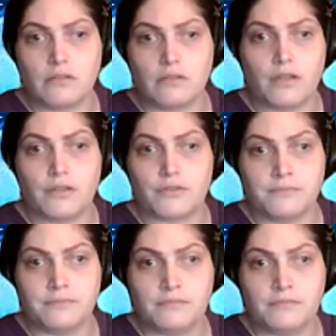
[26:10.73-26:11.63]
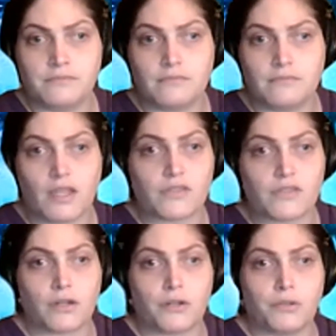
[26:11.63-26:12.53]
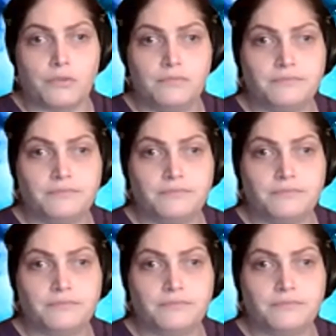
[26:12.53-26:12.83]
the other. That's not cool.